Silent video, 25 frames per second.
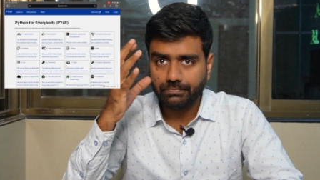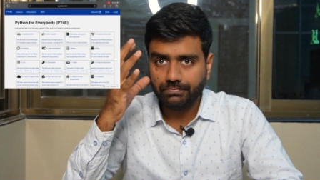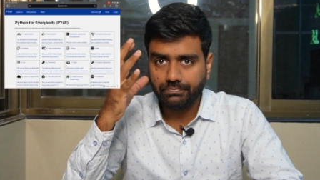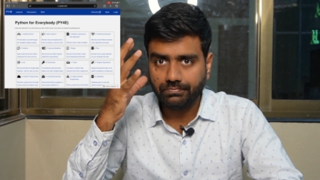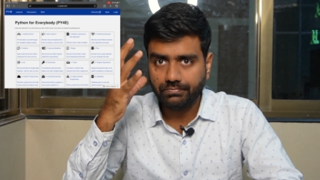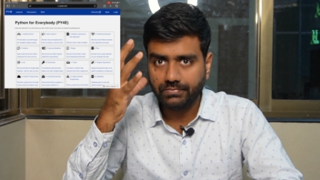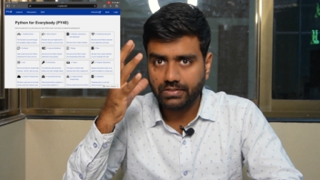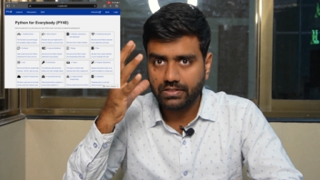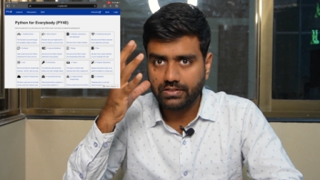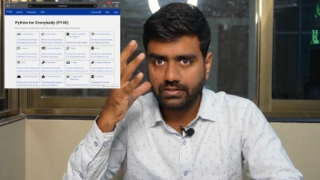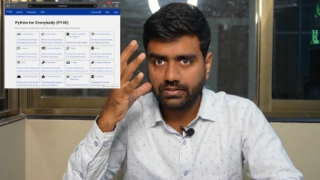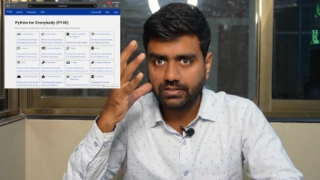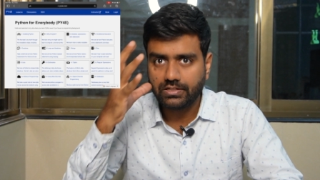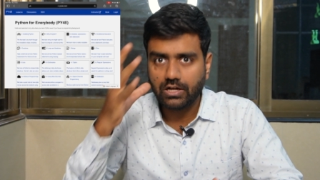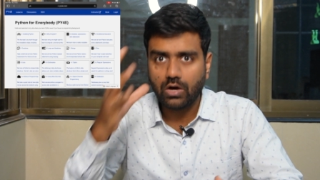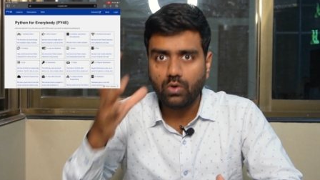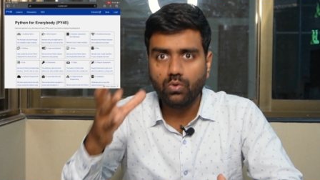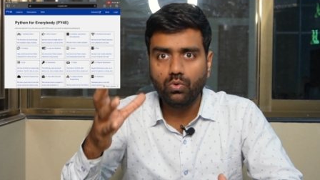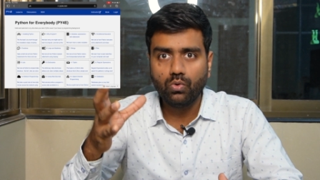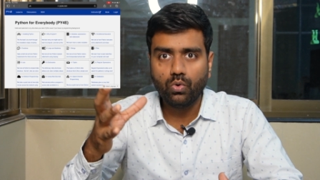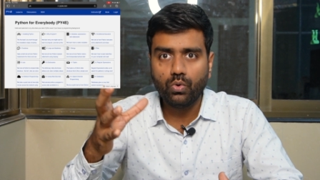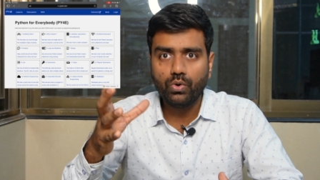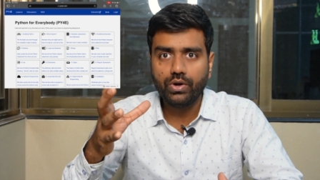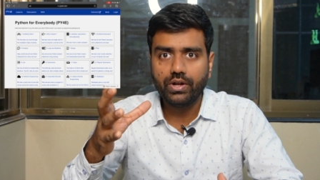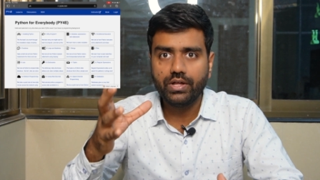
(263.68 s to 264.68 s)
this
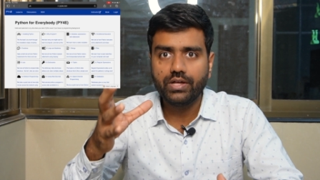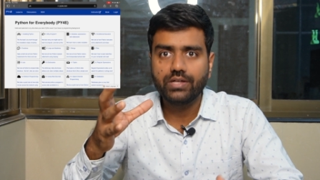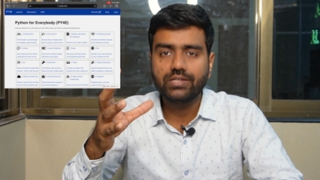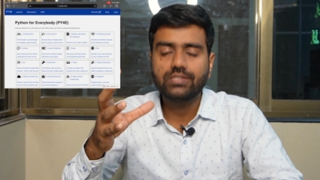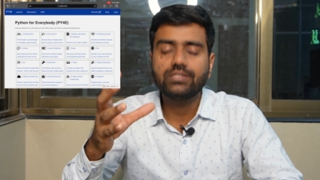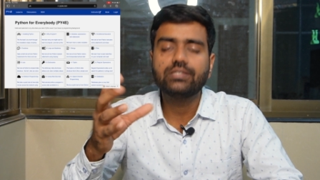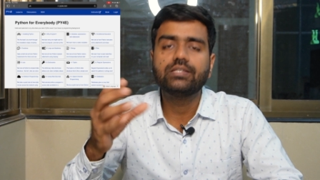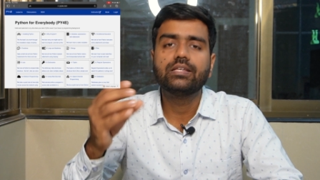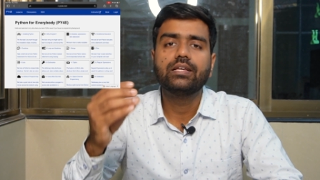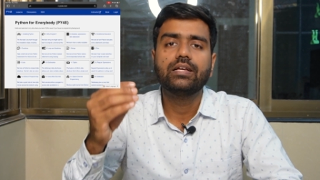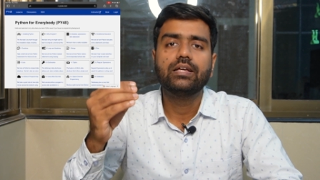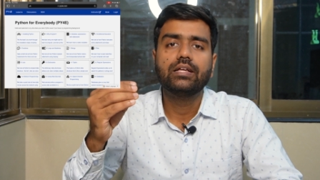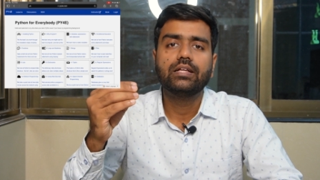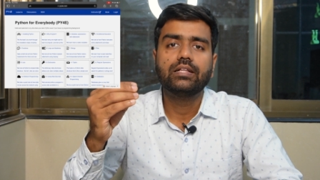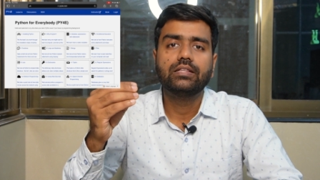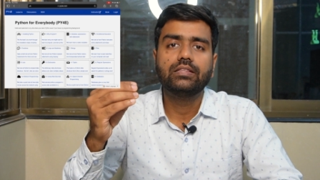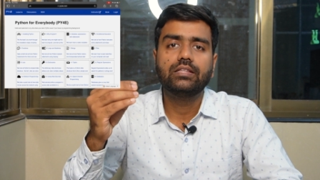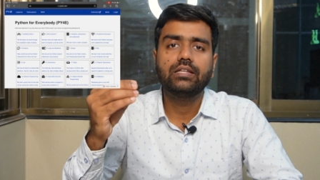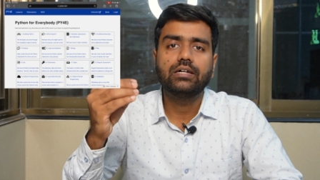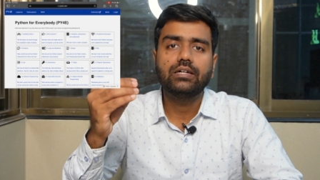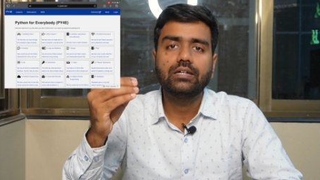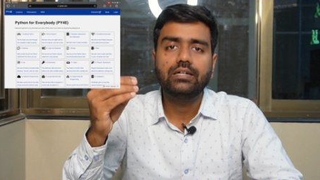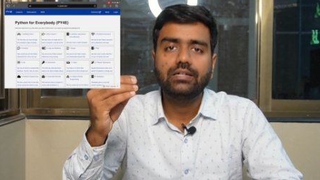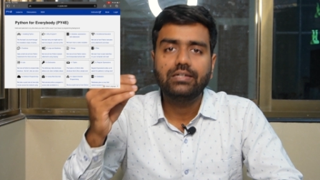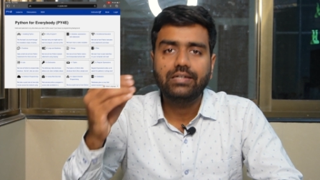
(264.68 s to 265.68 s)
download is
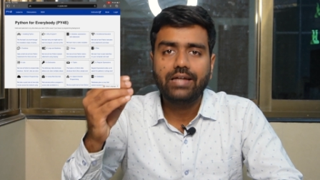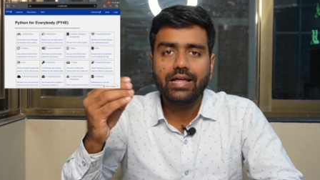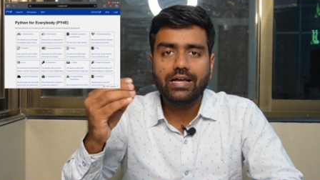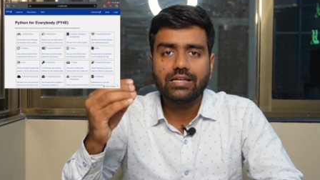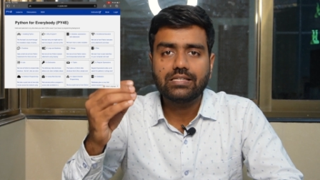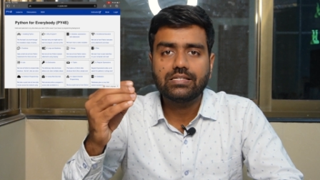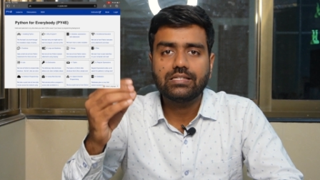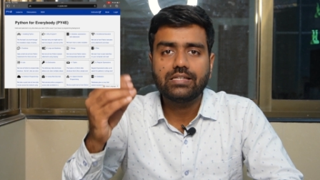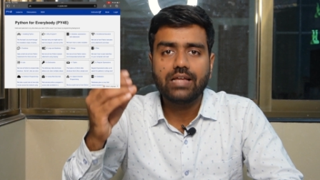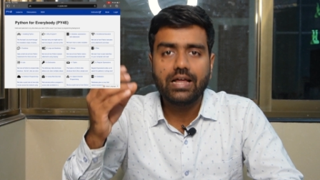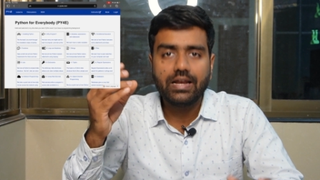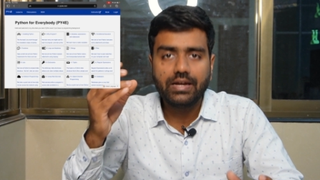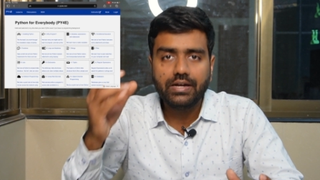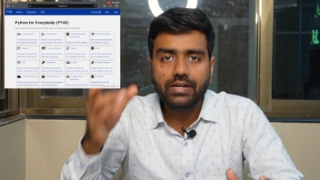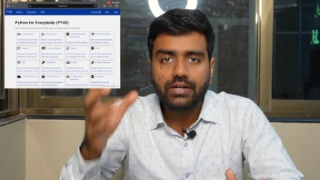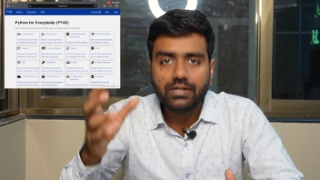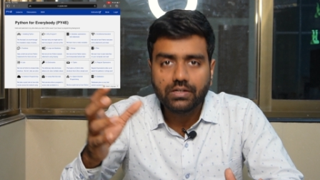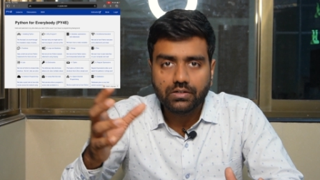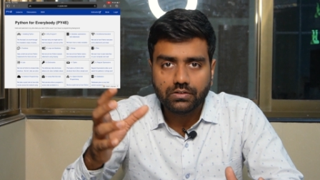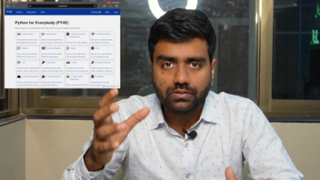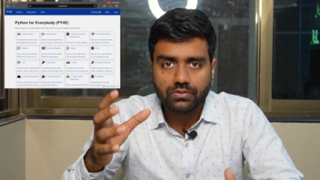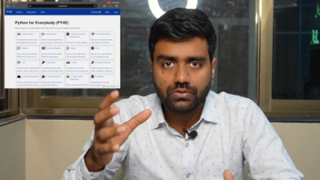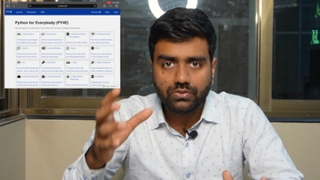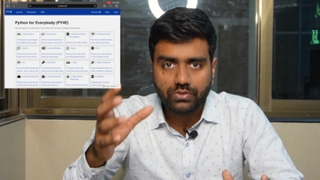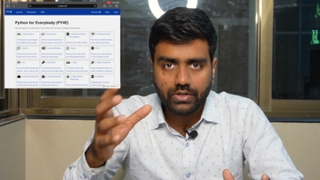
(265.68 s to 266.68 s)
the text
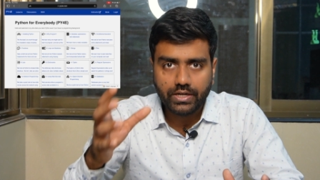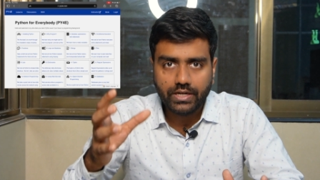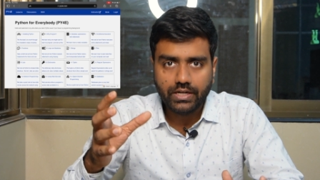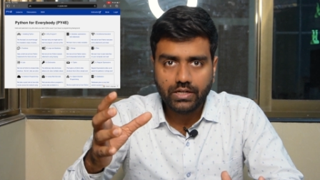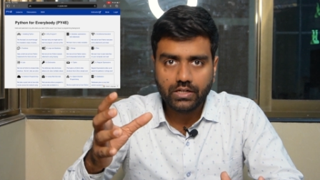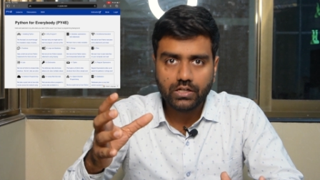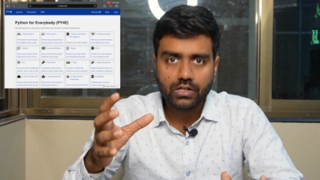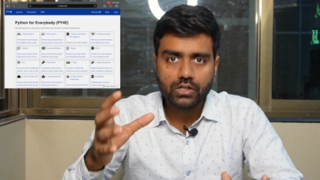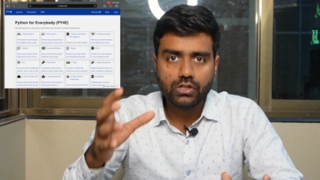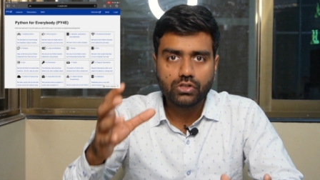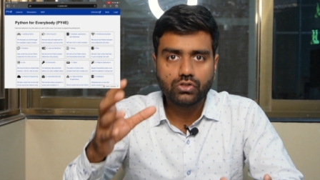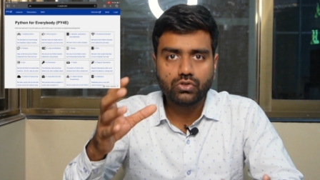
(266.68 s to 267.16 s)
editor, right?